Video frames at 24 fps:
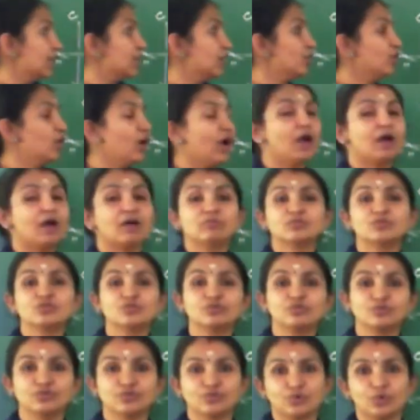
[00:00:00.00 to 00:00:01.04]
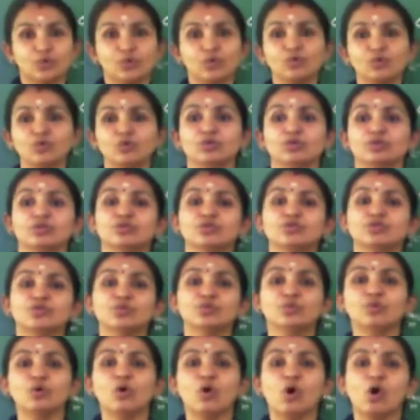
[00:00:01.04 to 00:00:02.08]
You have to draw 2
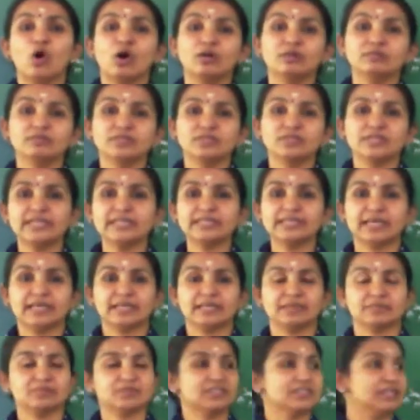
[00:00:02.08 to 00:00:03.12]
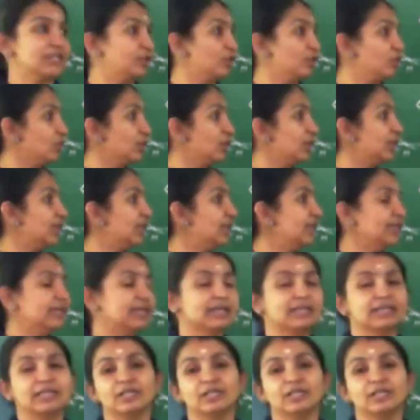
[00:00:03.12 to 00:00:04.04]
or 3 times, then only